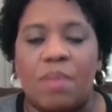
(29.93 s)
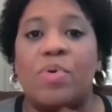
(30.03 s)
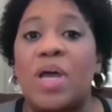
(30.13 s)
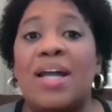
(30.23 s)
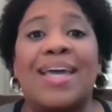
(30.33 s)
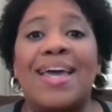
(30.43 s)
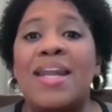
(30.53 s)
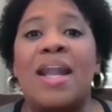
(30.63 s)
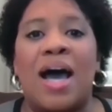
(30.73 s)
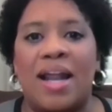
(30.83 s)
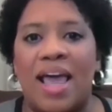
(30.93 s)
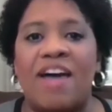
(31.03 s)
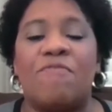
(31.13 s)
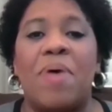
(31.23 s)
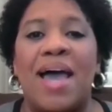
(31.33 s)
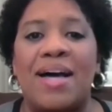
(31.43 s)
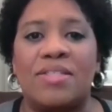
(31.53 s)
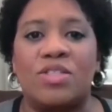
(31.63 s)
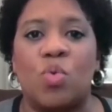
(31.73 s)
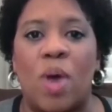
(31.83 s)
Breonna cannot have
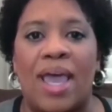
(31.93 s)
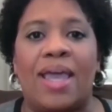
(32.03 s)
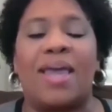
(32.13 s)
passed away,